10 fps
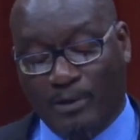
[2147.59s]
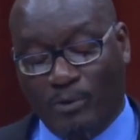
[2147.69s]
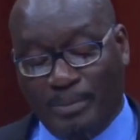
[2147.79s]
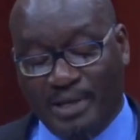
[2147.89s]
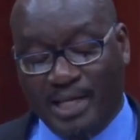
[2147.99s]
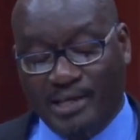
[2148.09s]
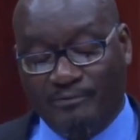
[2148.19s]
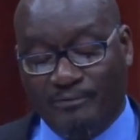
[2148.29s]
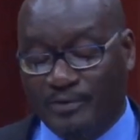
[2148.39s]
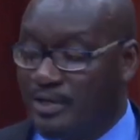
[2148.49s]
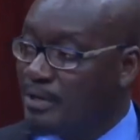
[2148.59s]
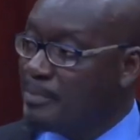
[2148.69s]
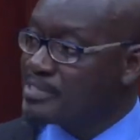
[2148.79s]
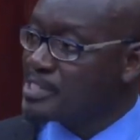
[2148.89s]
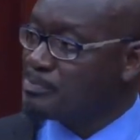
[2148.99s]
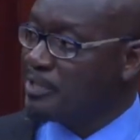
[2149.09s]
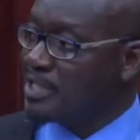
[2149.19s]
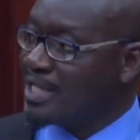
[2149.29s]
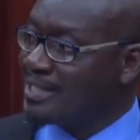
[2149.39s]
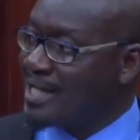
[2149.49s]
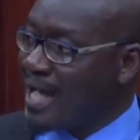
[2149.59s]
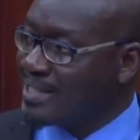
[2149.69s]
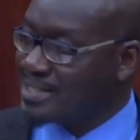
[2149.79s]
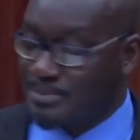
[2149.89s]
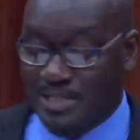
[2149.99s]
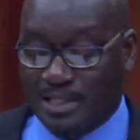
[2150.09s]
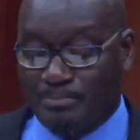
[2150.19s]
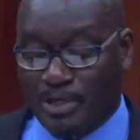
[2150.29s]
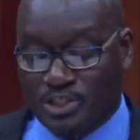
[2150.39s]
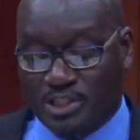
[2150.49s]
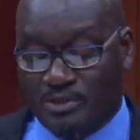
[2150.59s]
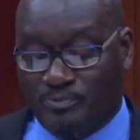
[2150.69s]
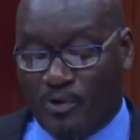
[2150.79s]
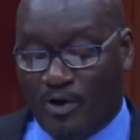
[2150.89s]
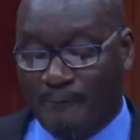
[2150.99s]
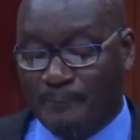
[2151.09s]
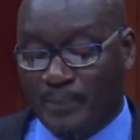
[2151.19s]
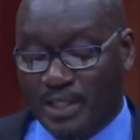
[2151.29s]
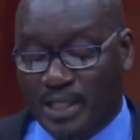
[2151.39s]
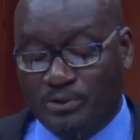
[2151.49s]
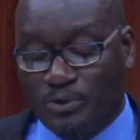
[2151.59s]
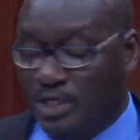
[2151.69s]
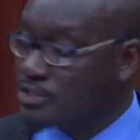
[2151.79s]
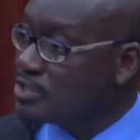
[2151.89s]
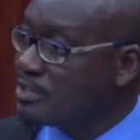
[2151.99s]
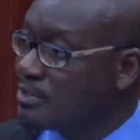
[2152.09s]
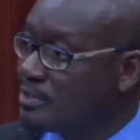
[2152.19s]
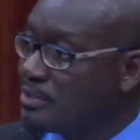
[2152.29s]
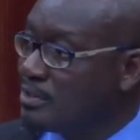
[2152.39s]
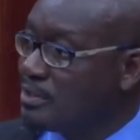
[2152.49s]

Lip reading: We believe, Mr. Speaker, that the items that are budgeted for in education